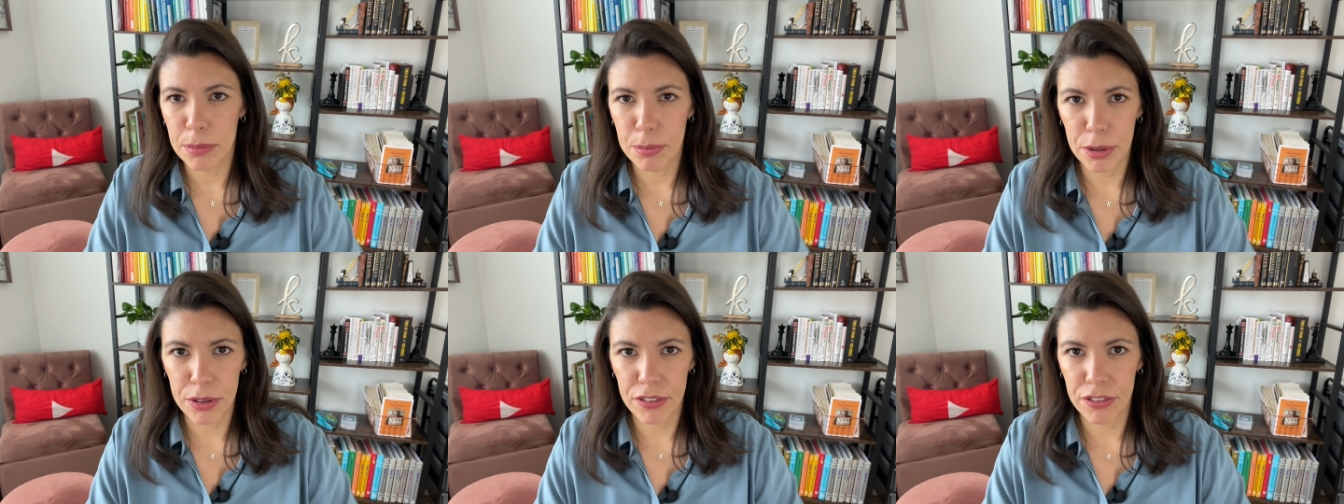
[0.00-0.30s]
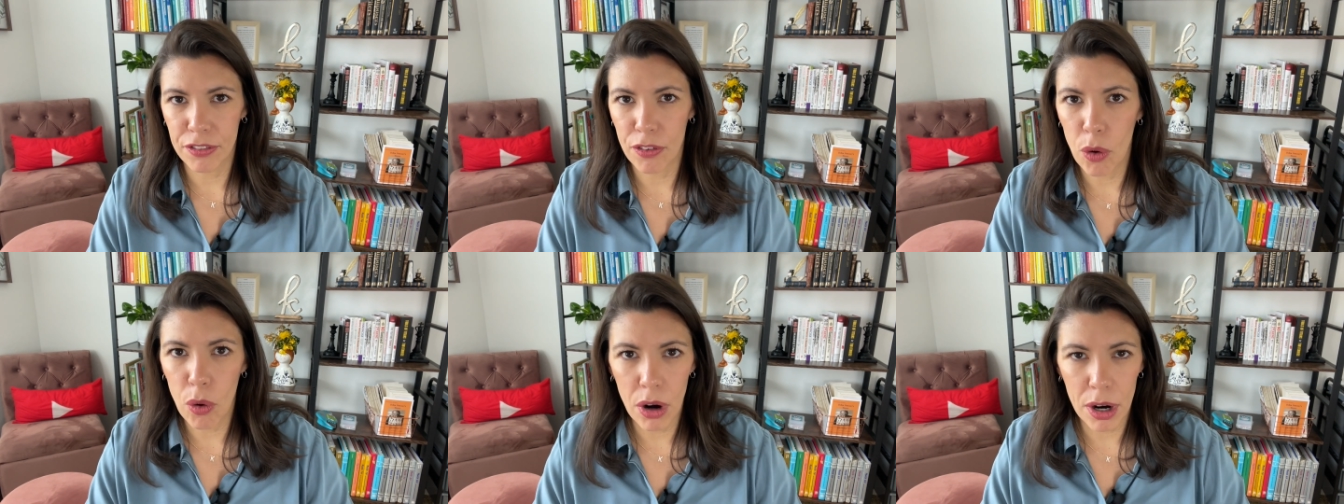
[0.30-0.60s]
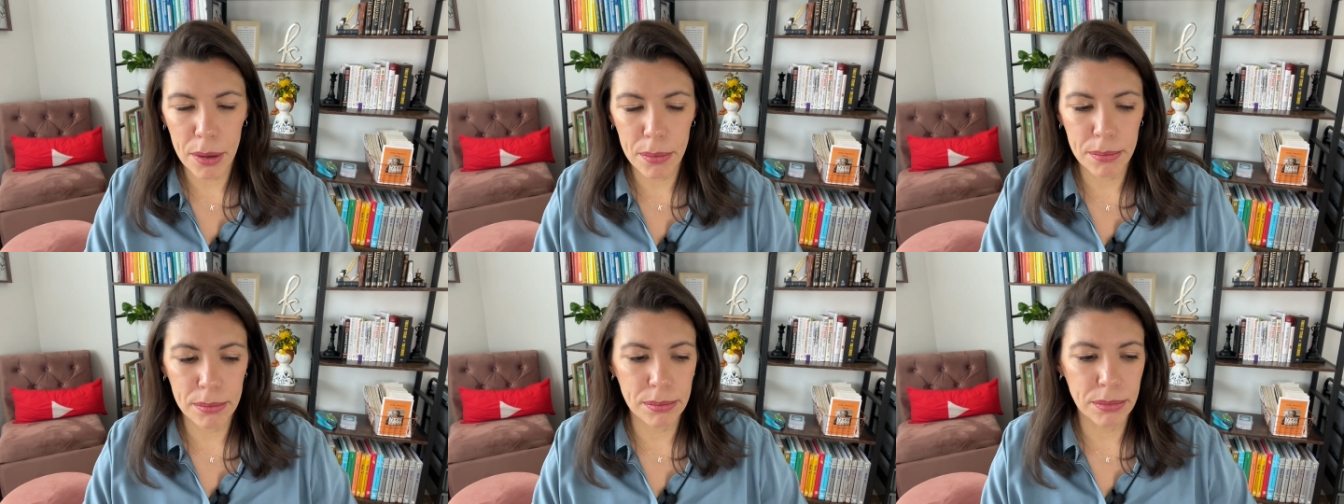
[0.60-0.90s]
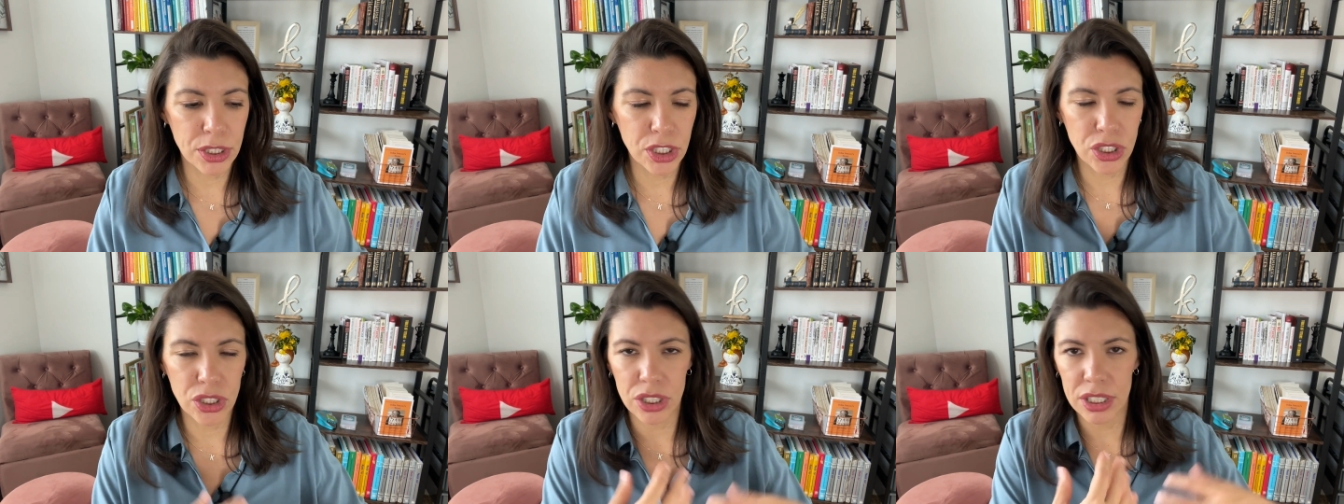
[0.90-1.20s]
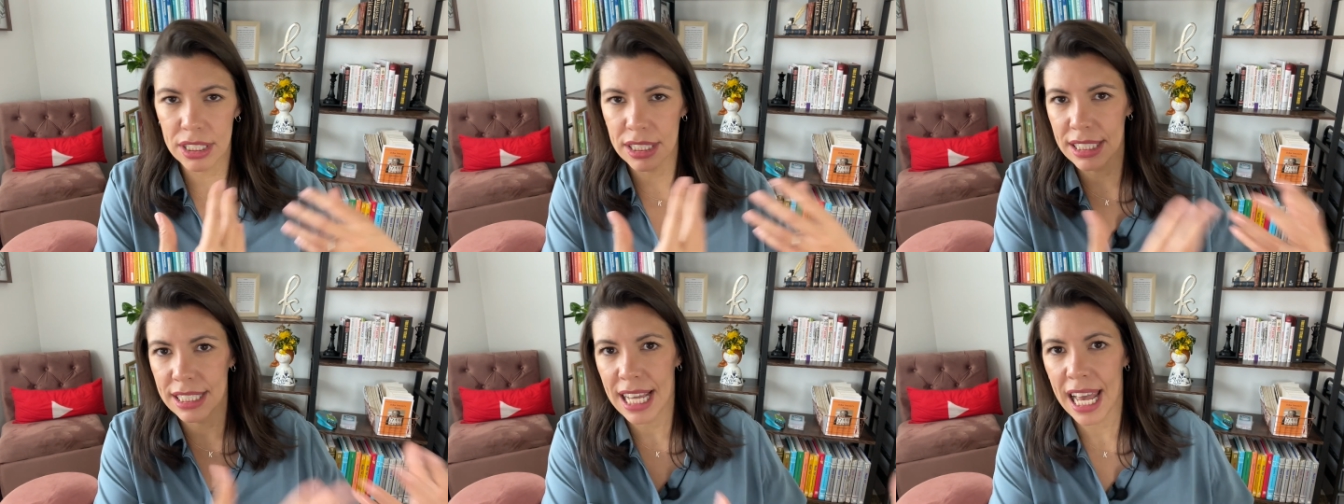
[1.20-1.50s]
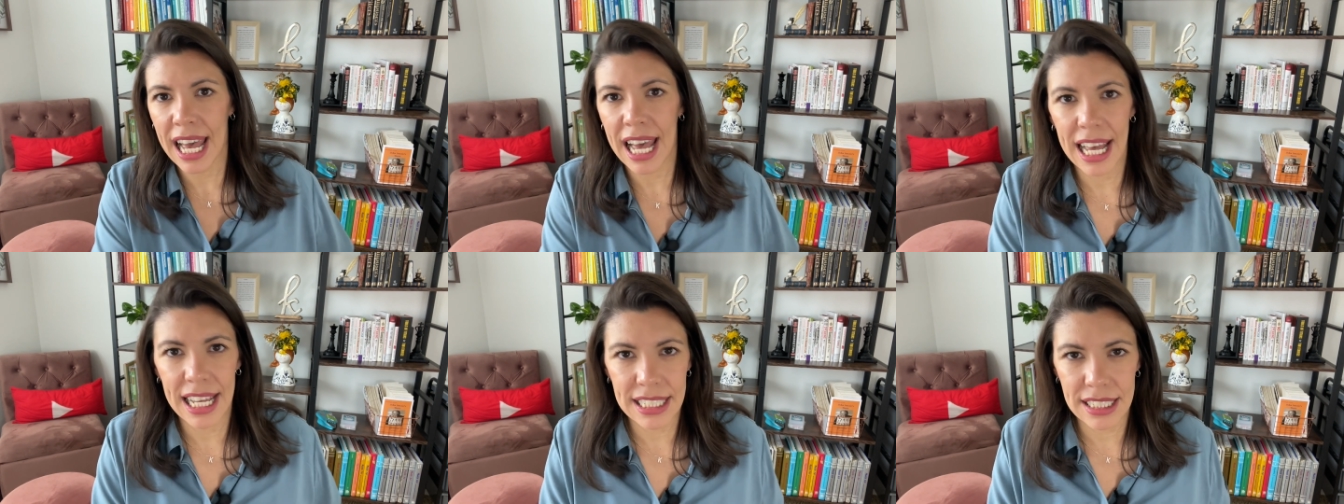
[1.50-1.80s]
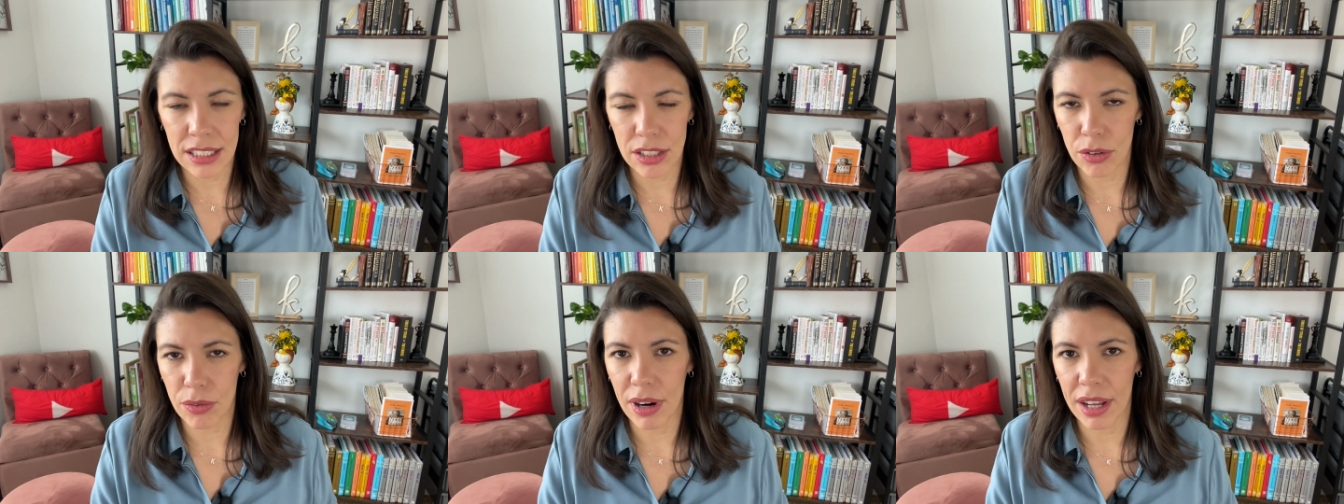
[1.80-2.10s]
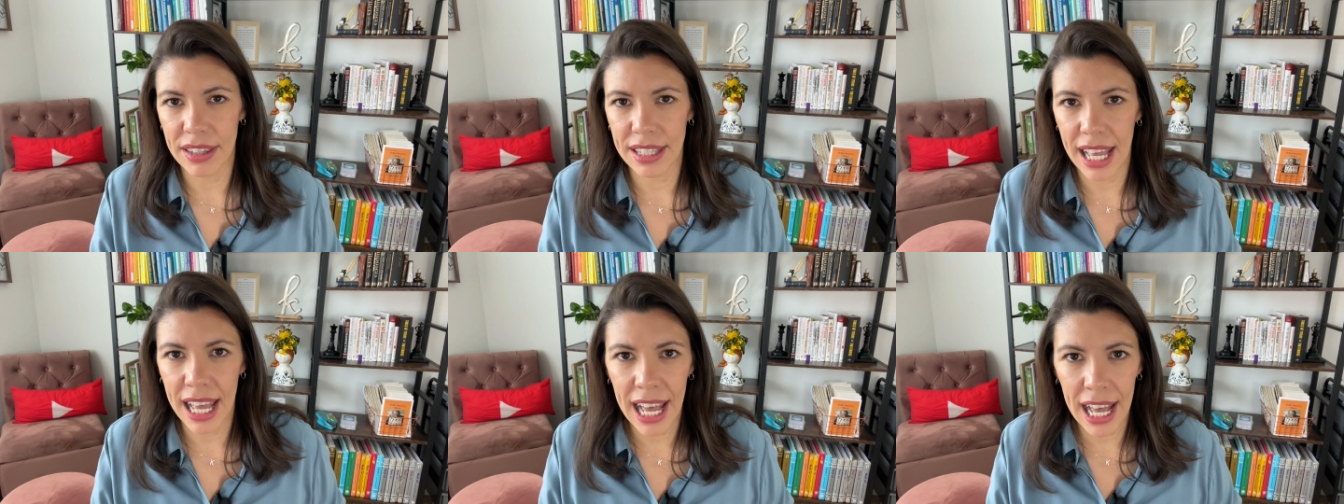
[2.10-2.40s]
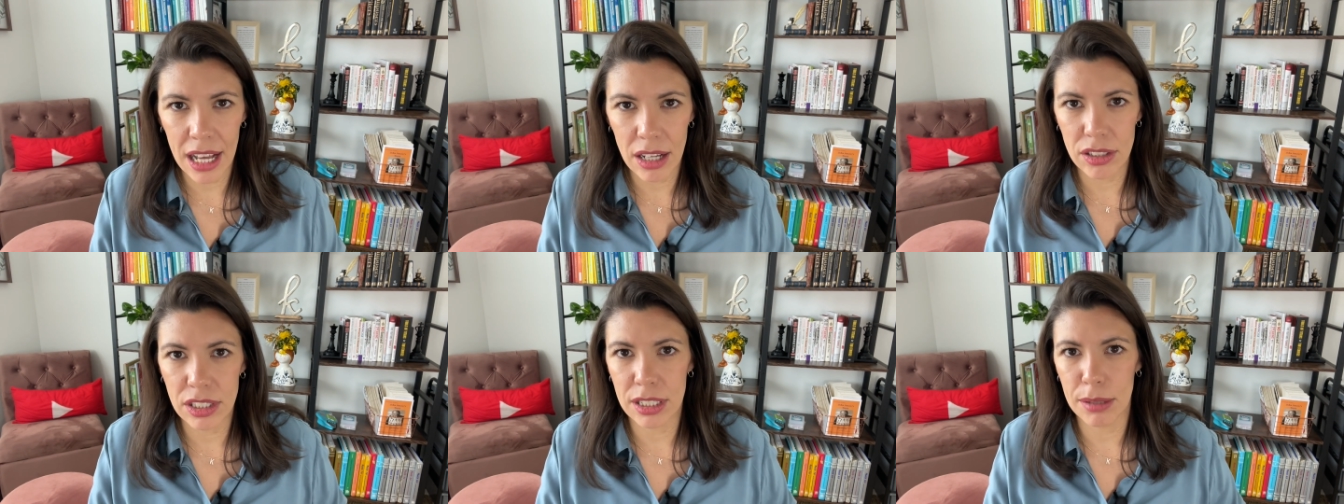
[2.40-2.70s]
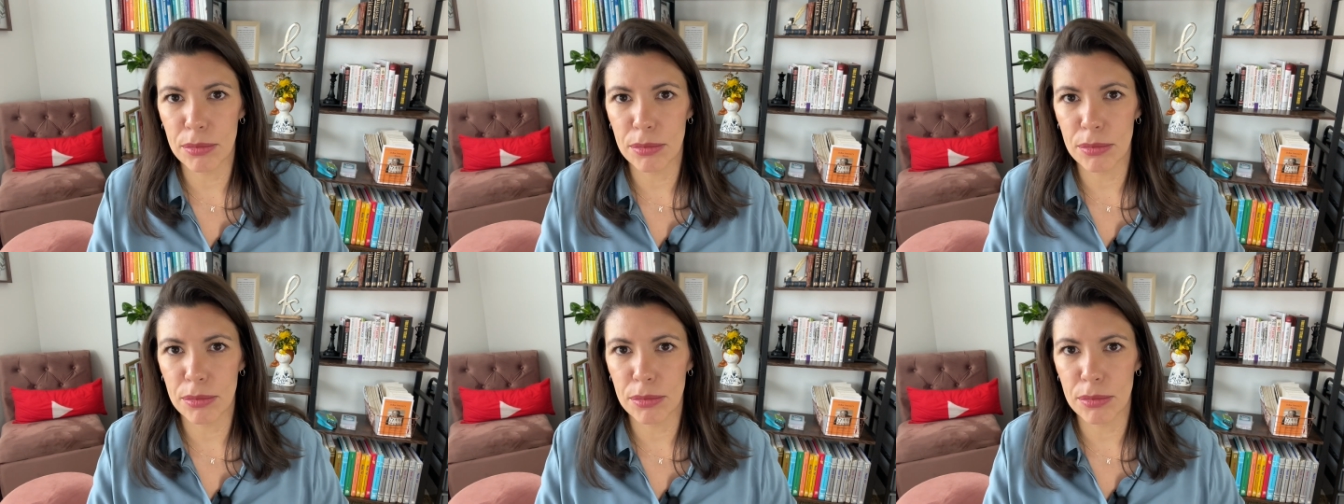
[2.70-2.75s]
perform certain tasks around the house.